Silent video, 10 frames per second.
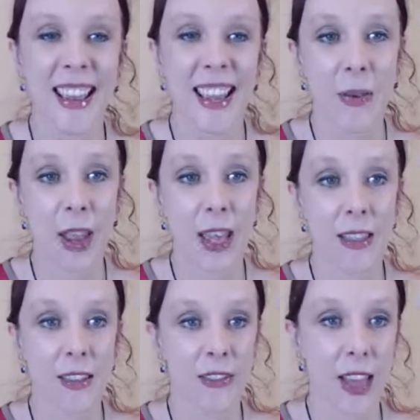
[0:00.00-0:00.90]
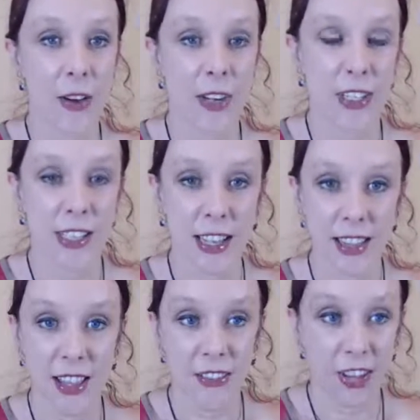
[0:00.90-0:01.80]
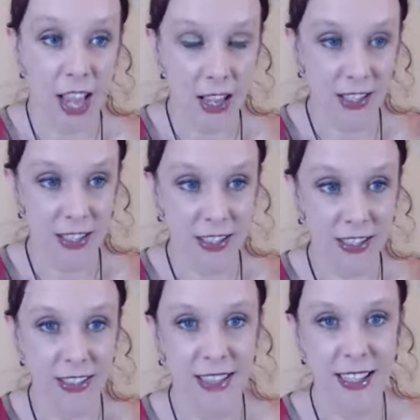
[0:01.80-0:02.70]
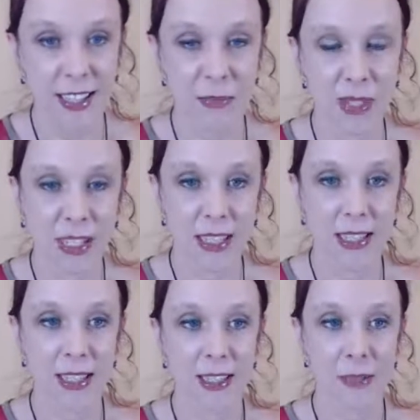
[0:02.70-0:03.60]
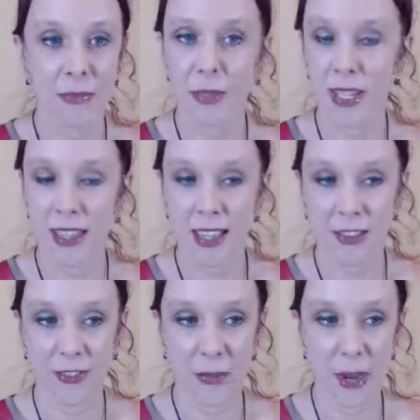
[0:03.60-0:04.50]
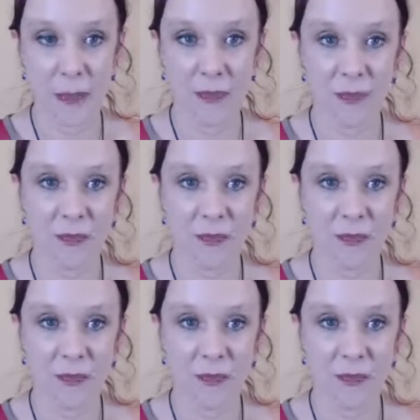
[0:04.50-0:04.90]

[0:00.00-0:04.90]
Anyway, I love flowers and I love color. That's a big thing for me.